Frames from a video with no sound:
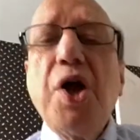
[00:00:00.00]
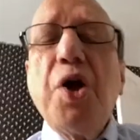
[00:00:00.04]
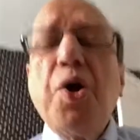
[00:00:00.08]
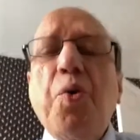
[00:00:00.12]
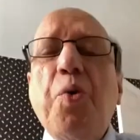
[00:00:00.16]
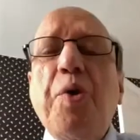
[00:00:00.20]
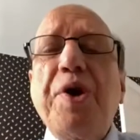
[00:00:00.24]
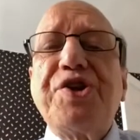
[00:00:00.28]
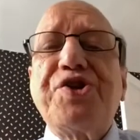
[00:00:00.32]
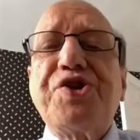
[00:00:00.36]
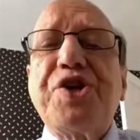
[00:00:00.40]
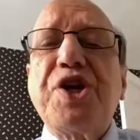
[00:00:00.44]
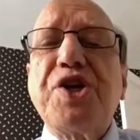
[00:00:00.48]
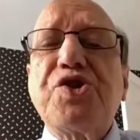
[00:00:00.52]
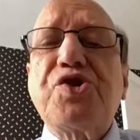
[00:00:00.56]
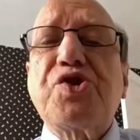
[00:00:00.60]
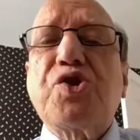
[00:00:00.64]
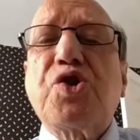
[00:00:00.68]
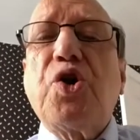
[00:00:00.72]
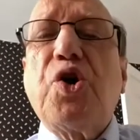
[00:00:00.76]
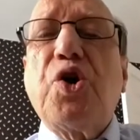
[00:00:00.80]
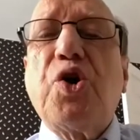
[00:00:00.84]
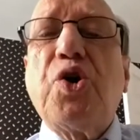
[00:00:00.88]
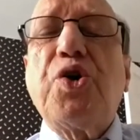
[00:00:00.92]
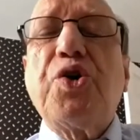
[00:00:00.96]
which is
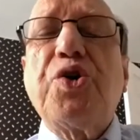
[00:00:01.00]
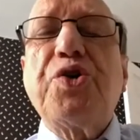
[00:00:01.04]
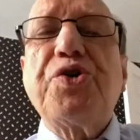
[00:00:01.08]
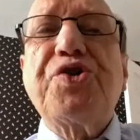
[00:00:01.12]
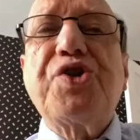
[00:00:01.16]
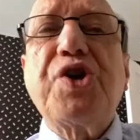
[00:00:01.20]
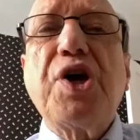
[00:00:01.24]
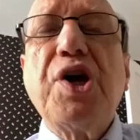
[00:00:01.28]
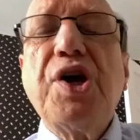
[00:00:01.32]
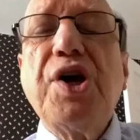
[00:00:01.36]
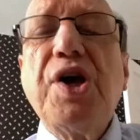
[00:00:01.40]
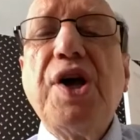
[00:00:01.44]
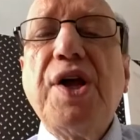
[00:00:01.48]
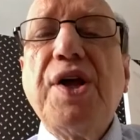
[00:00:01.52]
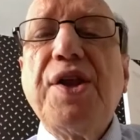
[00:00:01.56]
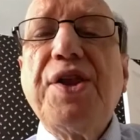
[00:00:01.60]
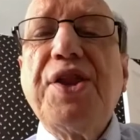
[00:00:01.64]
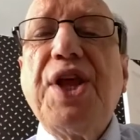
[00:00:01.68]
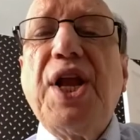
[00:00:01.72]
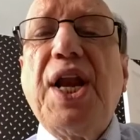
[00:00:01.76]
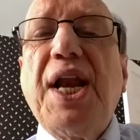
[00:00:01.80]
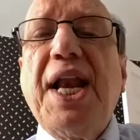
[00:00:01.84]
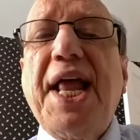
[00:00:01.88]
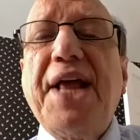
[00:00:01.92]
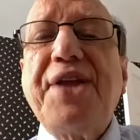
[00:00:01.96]
called
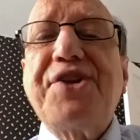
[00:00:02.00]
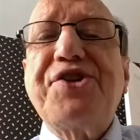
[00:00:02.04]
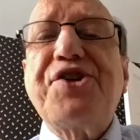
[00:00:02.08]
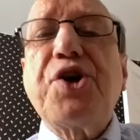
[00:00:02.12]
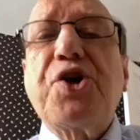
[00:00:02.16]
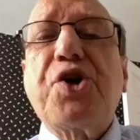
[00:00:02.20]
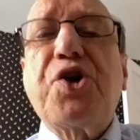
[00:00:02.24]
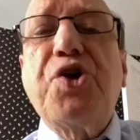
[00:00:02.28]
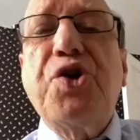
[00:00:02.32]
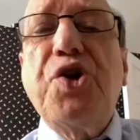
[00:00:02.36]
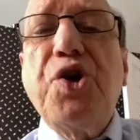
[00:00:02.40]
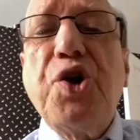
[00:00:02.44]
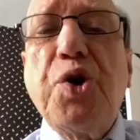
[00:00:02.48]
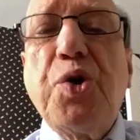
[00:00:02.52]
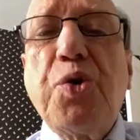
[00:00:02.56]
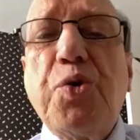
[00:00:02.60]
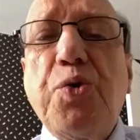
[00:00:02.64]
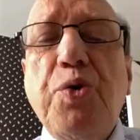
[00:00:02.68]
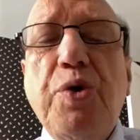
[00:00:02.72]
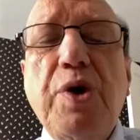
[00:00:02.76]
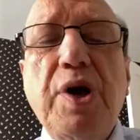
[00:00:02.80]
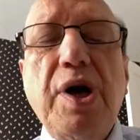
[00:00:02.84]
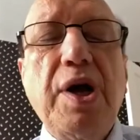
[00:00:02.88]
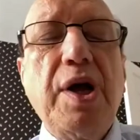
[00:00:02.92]
the letter Q